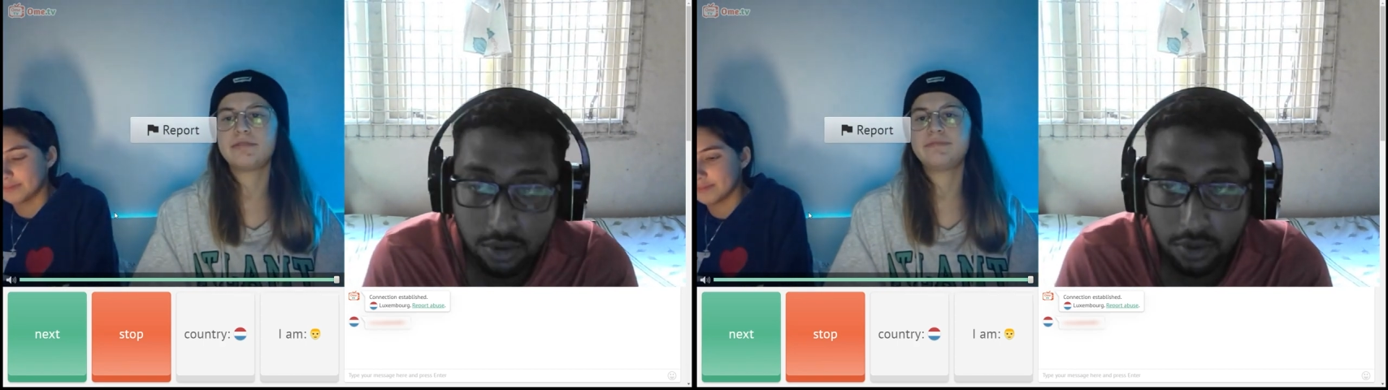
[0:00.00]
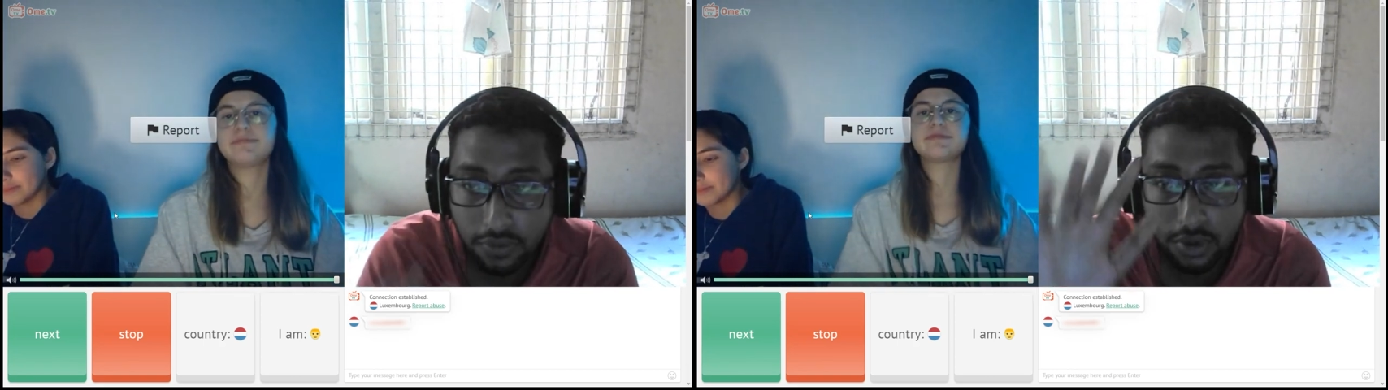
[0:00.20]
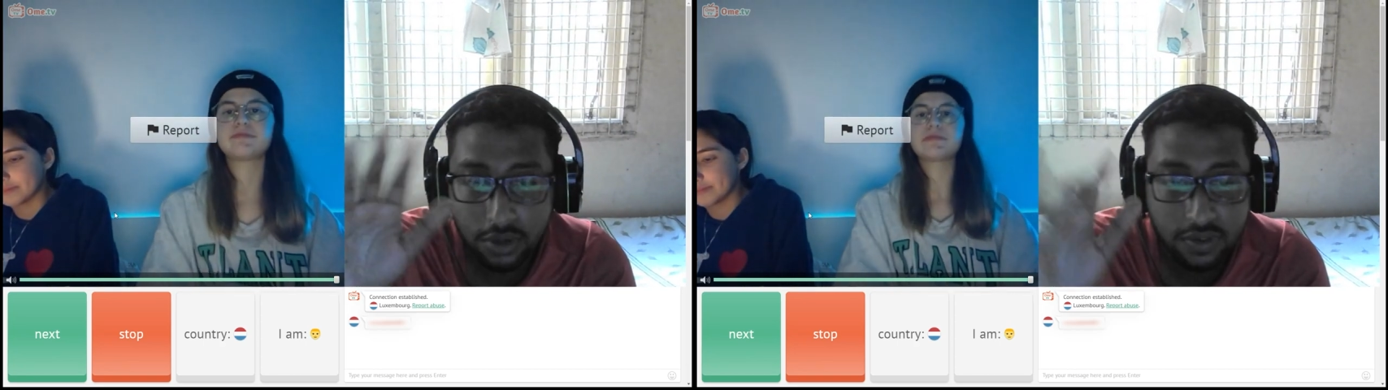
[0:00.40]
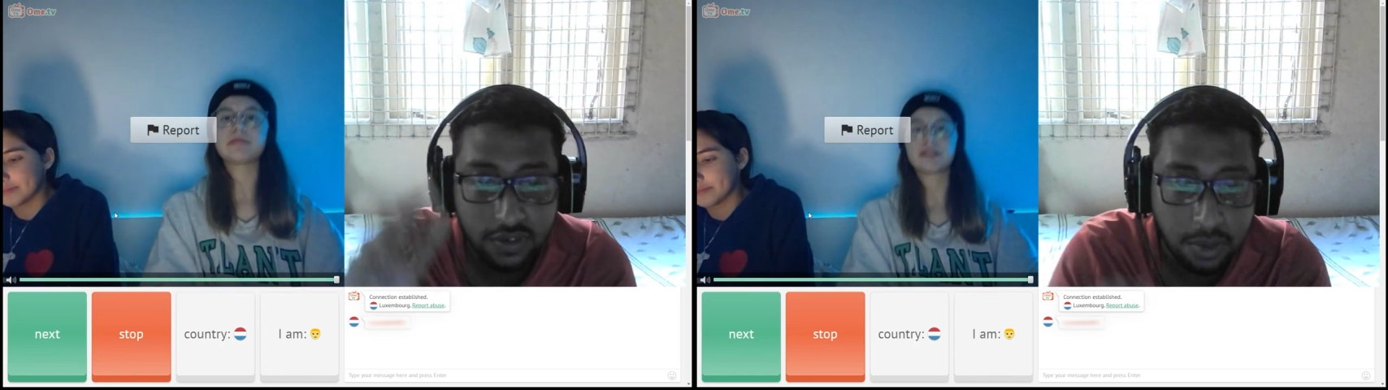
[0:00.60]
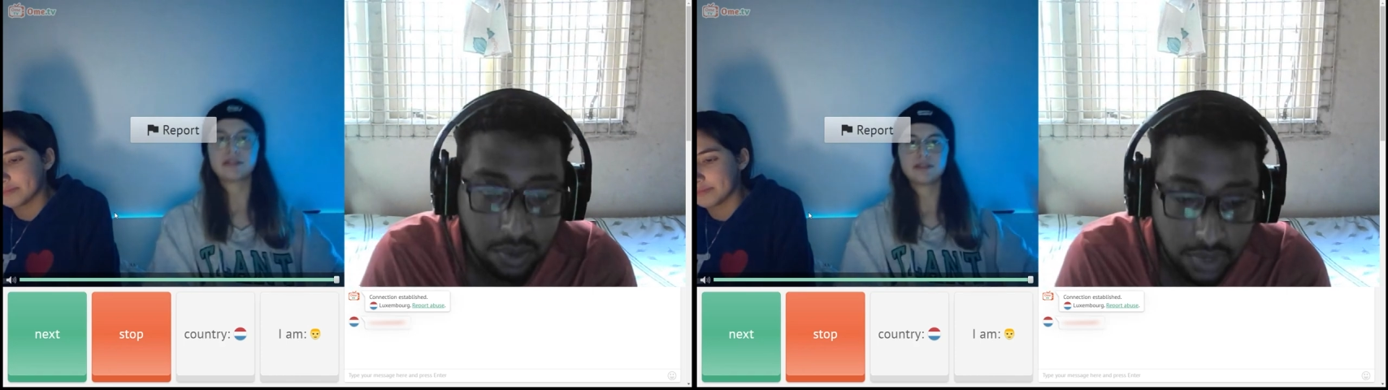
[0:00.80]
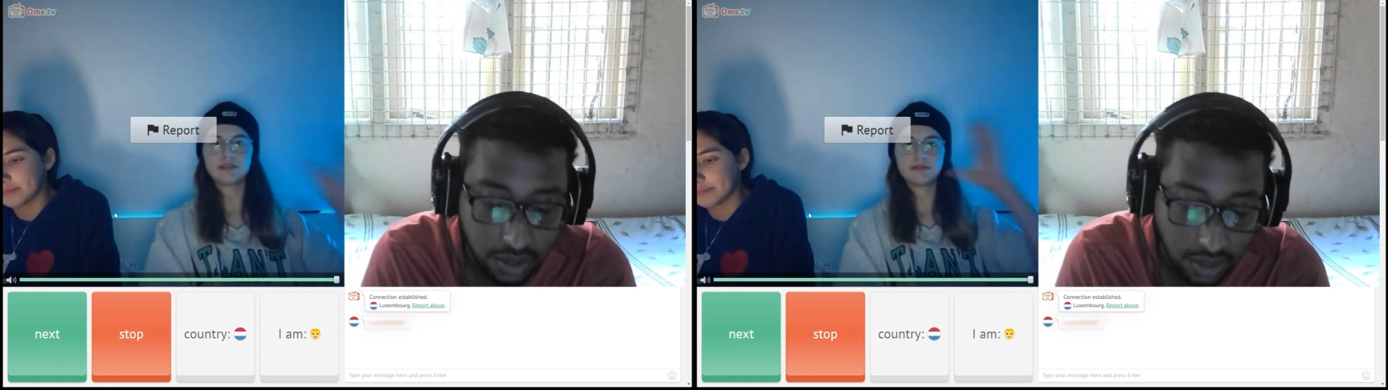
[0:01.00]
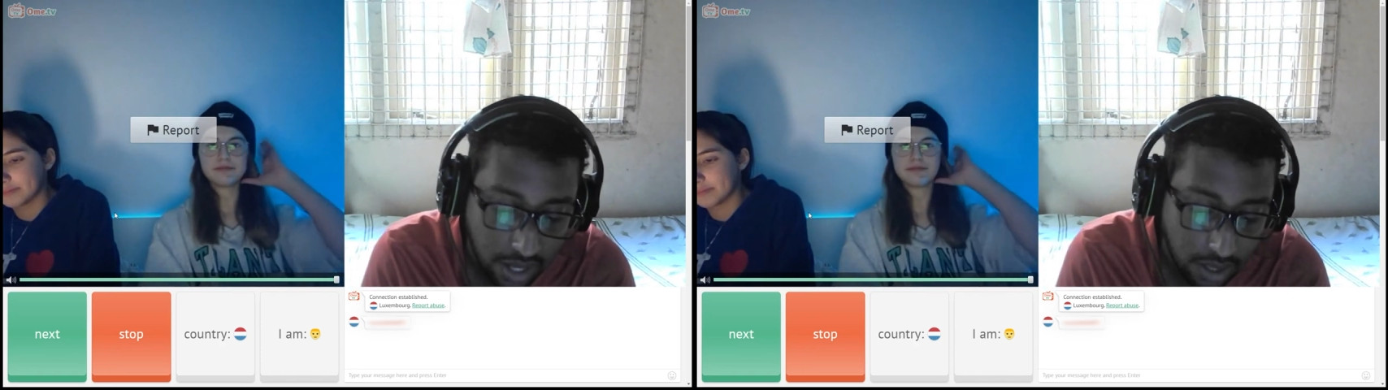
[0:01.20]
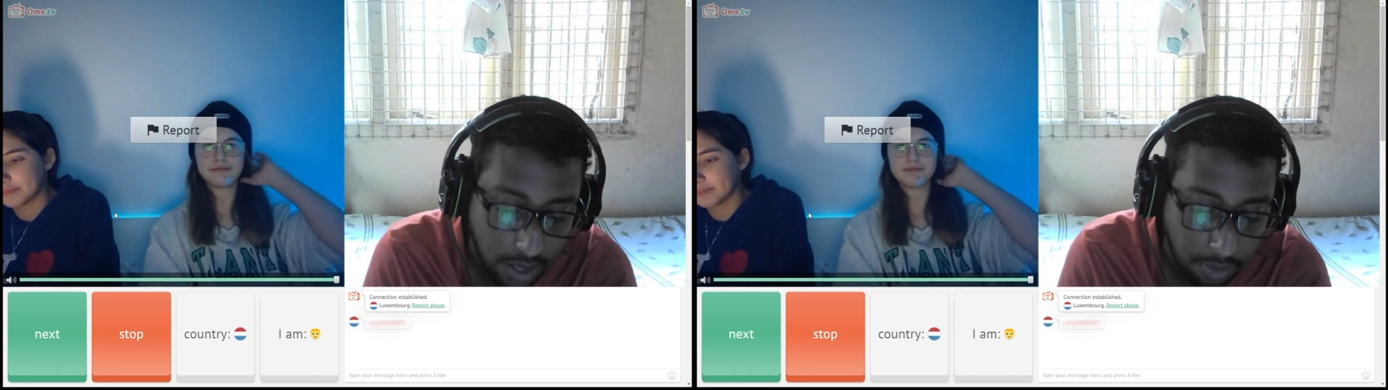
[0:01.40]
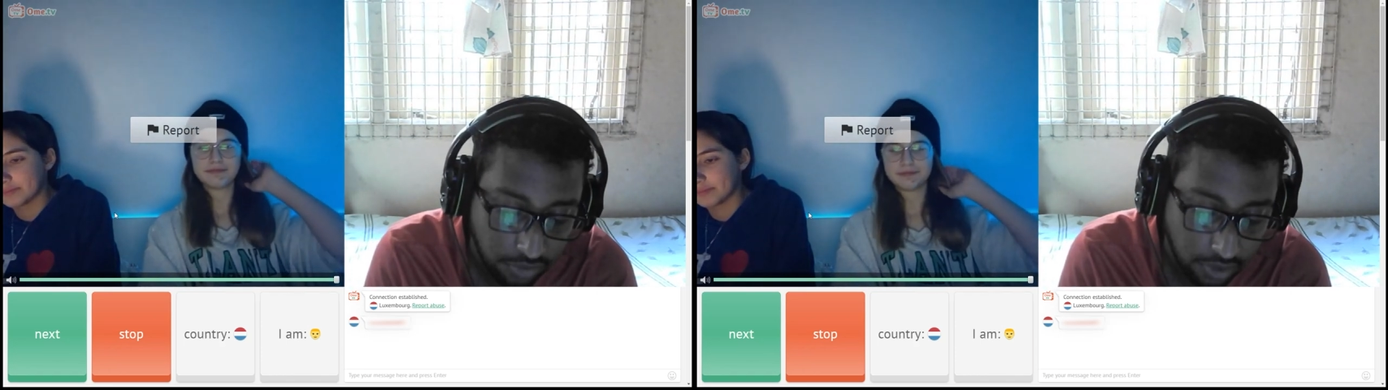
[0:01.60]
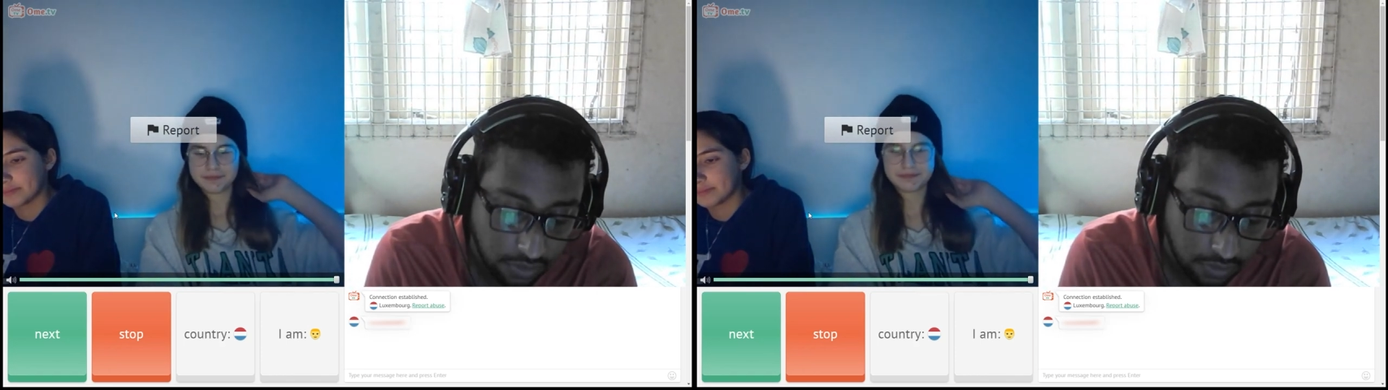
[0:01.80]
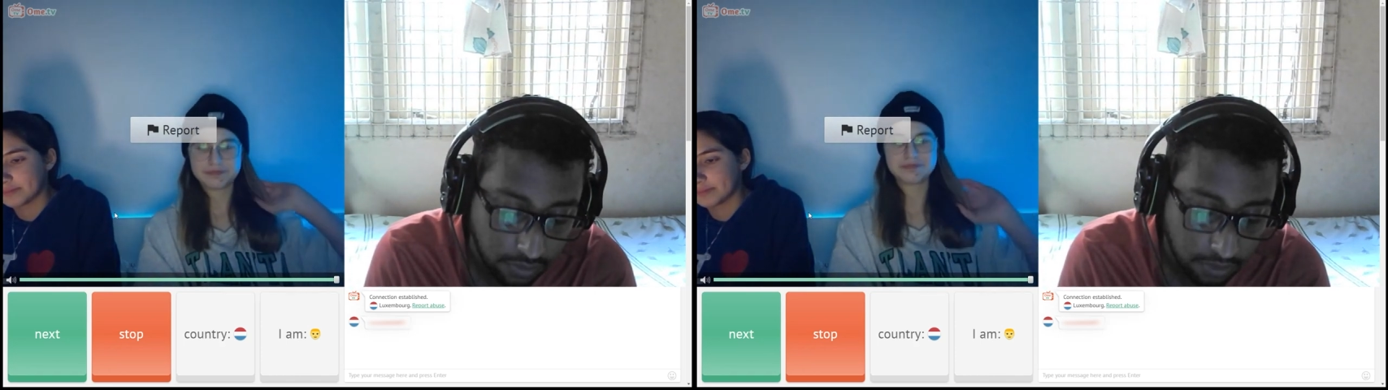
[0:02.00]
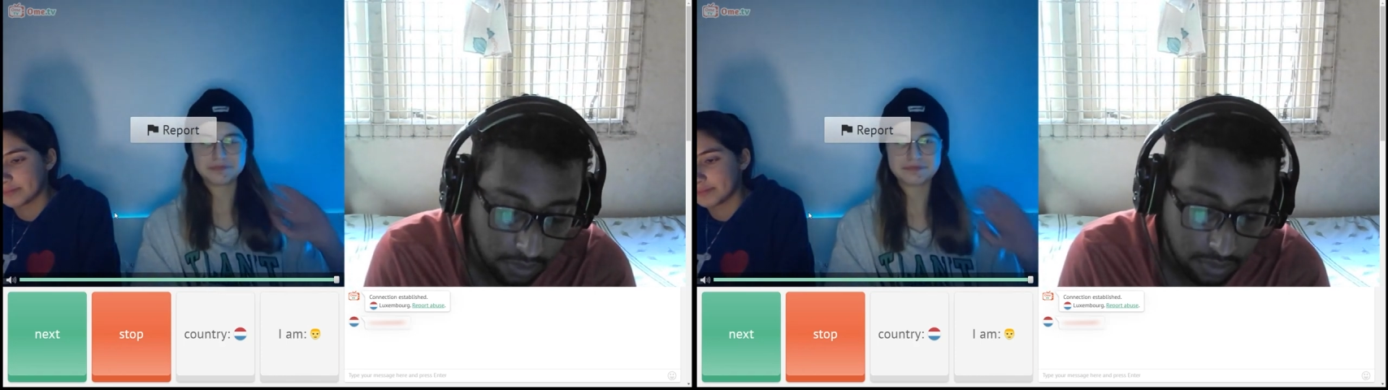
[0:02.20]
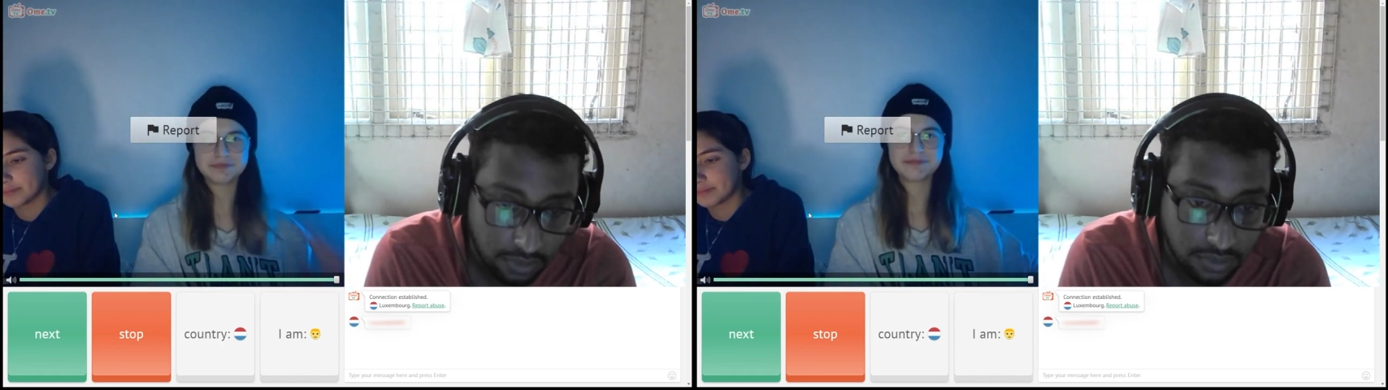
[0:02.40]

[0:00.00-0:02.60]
Speaker 1: Thank you for not skipping me. I really appreciate it.